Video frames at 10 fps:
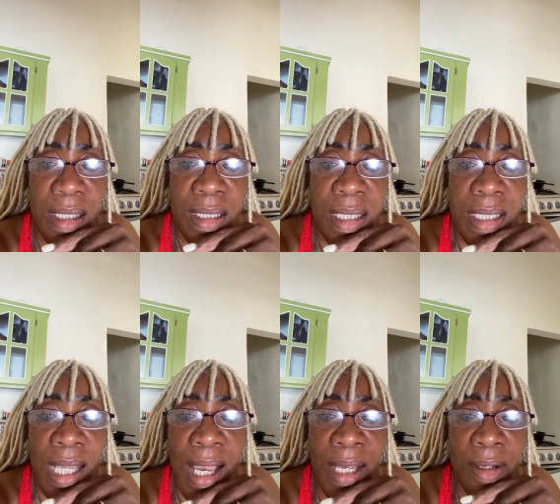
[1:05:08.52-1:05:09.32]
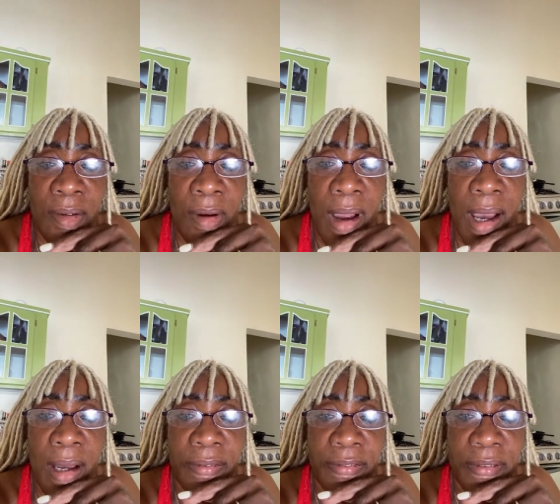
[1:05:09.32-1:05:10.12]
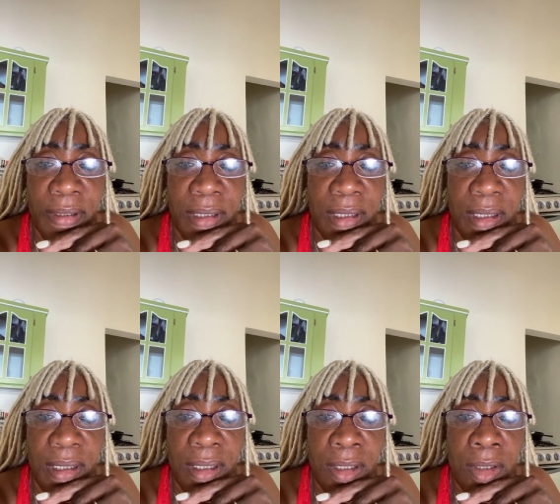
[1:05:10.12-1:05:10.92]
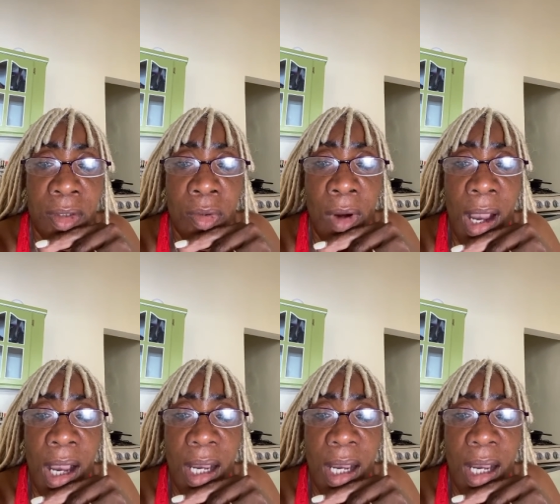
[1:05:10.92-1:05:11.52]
Okay, I think this is going to turn out really well.